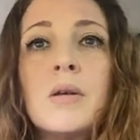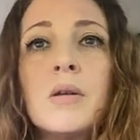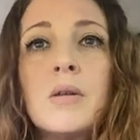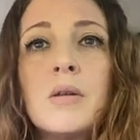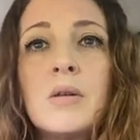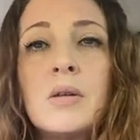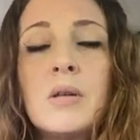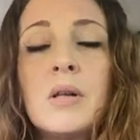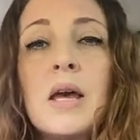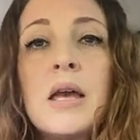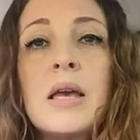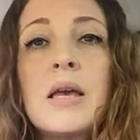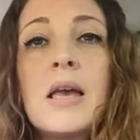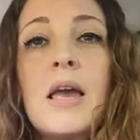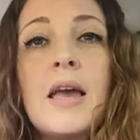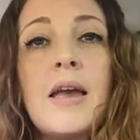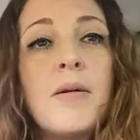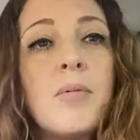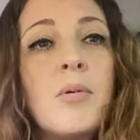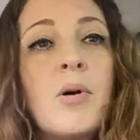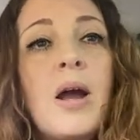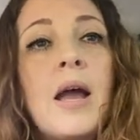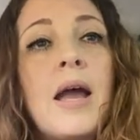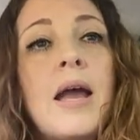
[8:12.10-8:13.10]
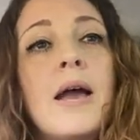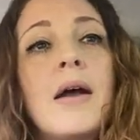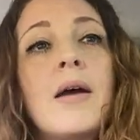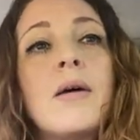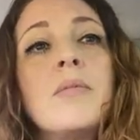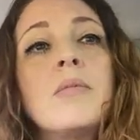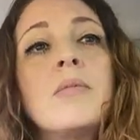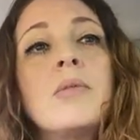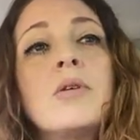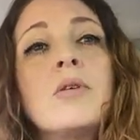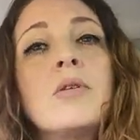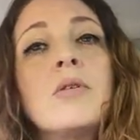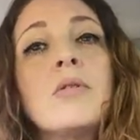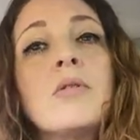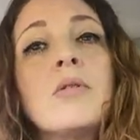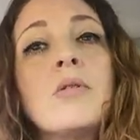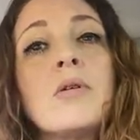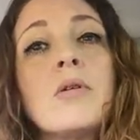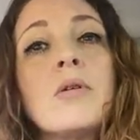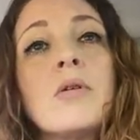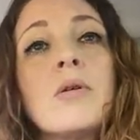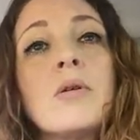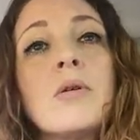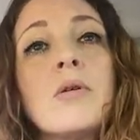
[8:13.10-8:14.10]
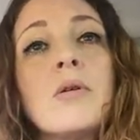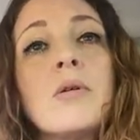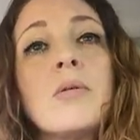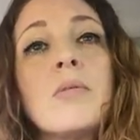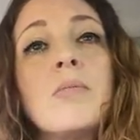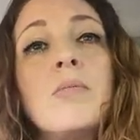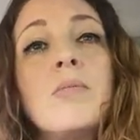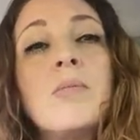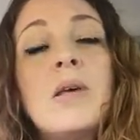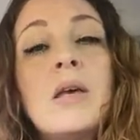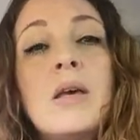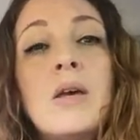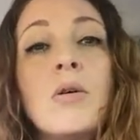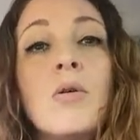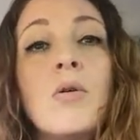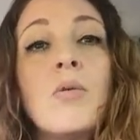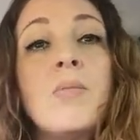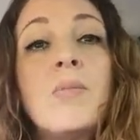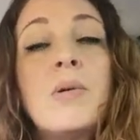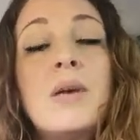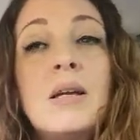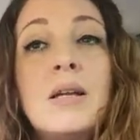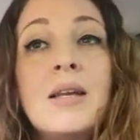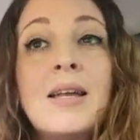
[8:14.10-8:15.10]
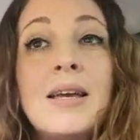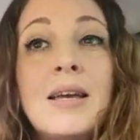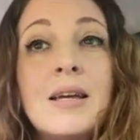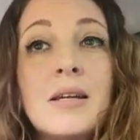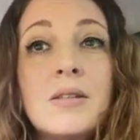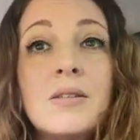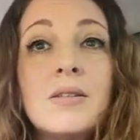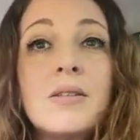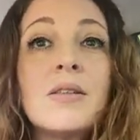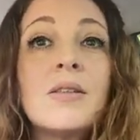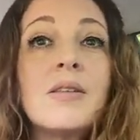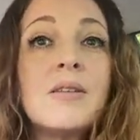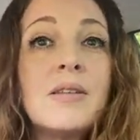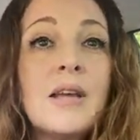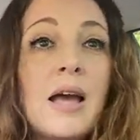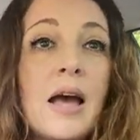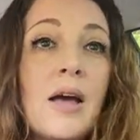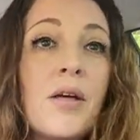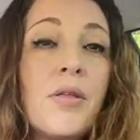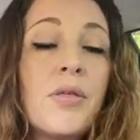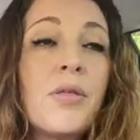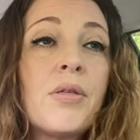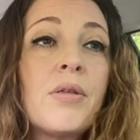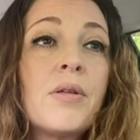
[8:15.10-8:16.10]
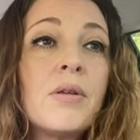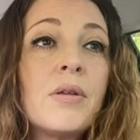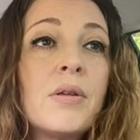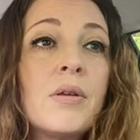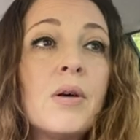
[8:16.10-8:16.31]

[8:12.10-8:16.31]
like Abraham, you're being obedient to the death.